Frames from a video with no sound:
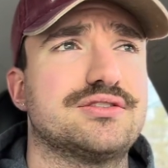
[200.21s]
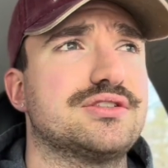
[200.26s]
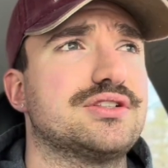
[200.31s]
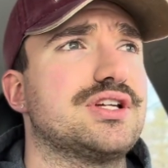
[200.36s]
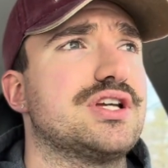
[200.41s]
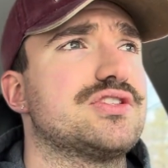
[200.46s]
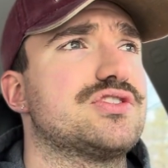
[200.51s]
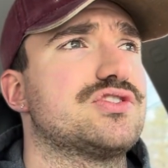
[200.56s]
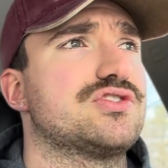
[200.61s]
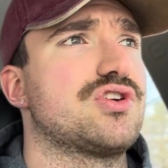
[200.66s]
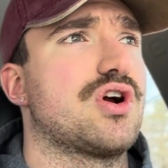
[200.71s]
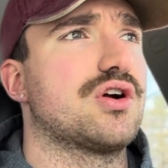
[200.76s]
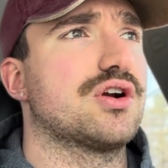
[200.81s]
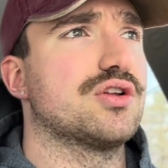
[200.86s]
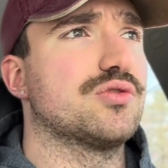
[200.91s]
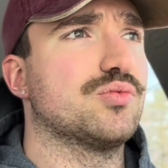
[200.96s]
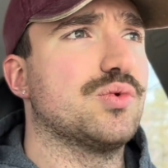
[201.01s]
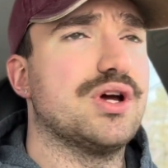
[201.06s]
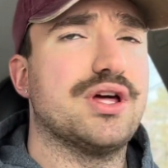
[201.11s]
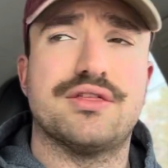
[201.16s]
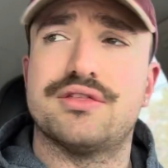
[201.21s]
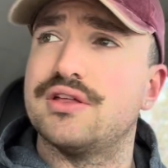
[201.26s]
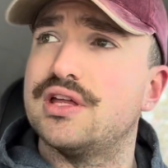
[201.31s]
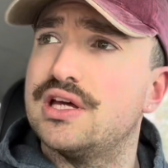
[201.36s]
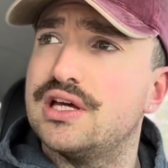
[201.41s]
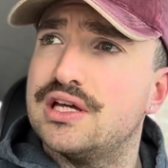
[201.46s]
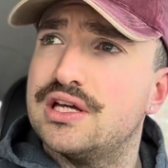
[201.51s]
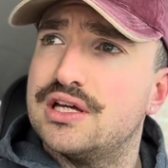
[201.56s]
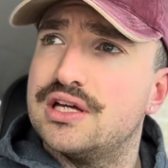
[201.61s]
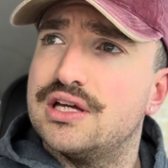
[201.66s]
get started with
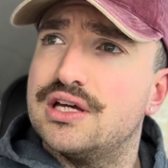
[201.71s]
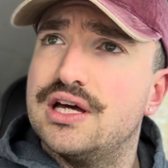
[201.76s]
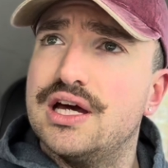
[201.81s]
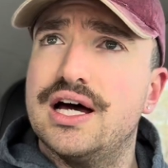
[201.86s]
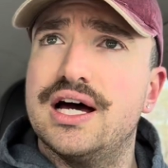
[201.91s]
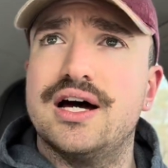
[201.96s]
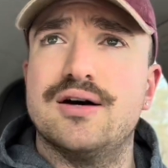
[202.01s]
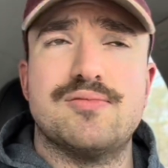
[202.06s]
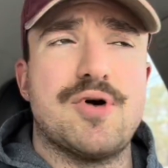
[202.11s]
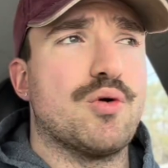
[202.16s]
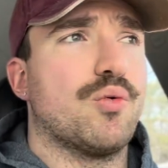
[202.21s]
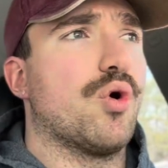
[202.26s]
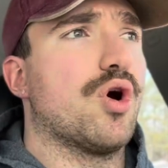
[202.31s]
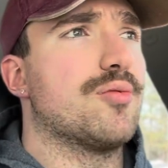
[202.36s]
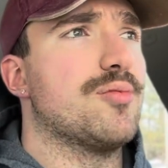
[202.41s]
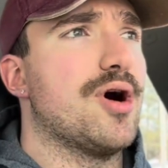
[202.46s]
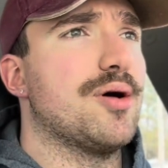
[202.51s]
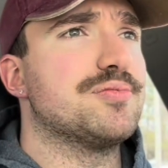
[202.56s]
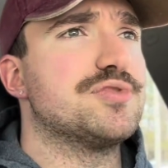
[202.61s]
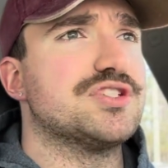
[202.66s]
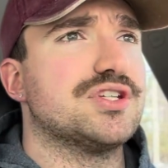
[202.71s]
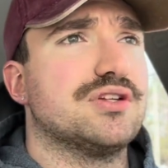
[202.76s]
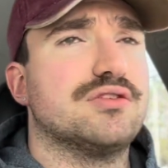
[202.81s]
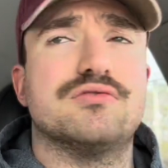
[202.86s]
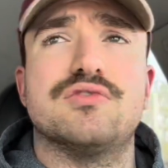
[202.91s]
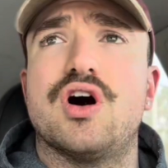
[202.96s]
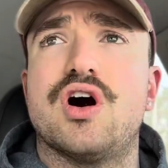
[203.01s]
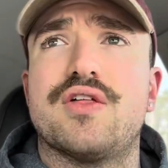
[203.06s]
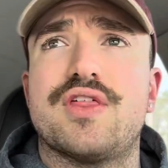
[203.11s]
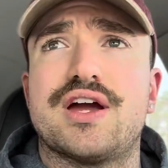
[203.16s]
my warm-ups
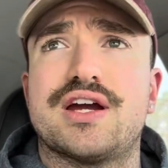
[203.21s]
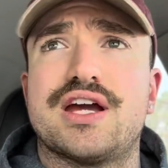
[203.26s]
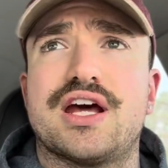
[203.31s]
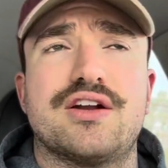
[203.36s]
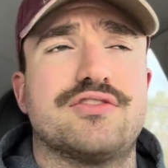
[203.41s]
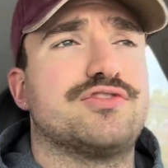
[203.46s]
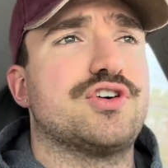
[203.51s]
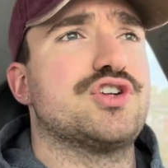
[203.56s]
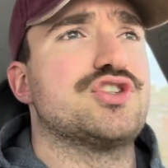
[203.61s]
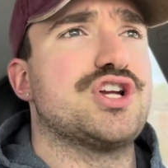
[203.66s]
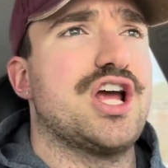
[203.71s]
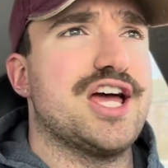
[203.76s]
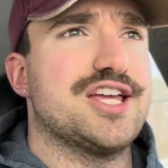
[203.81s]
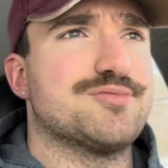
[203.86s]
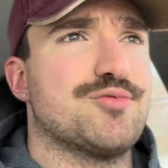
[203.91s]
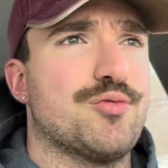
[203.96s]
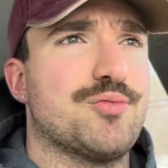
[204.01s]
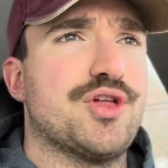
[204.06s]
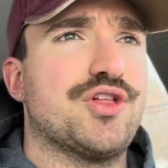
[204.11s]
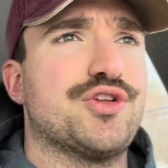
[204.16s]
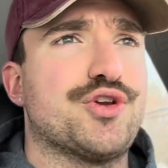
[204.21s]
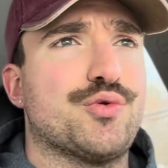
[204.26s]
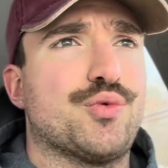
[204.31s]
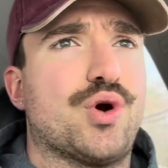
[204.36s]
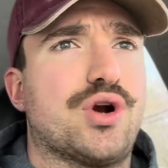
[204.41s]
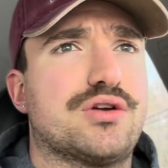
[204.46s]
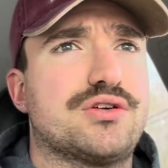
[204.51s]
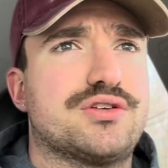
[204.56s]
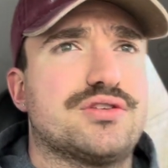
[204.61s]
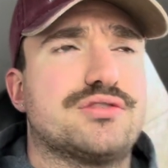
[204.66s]
and all that kind of fun jazz mobility
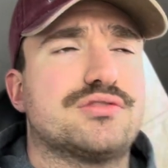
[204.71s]
work.